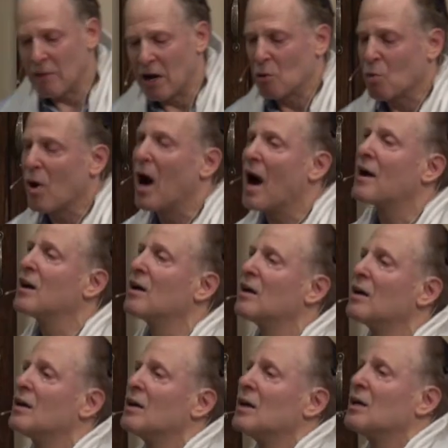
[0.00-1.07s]
rock,
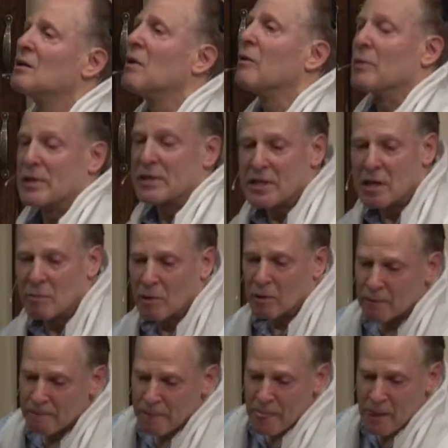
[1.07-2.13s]
my
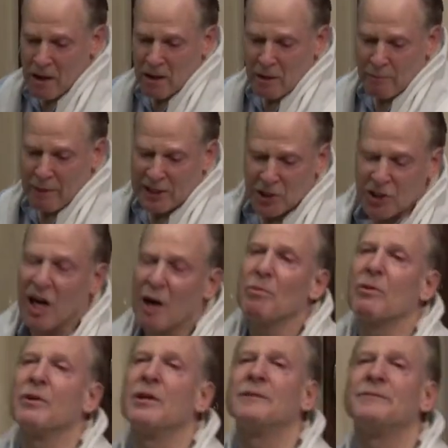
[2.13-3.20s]
Redeemer, my
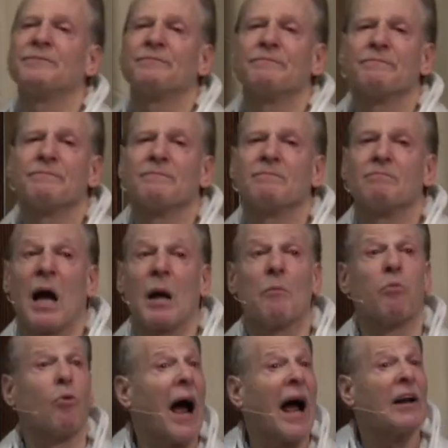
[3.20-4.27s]
Shepherd, my
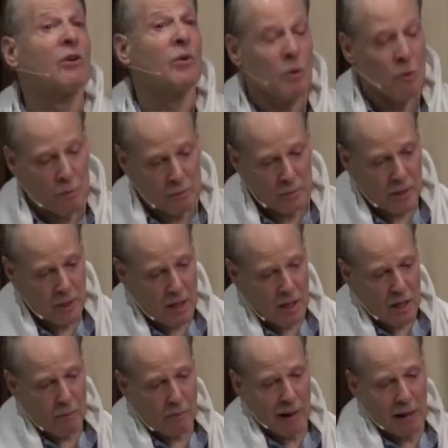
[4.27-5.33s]
Bridegroom, my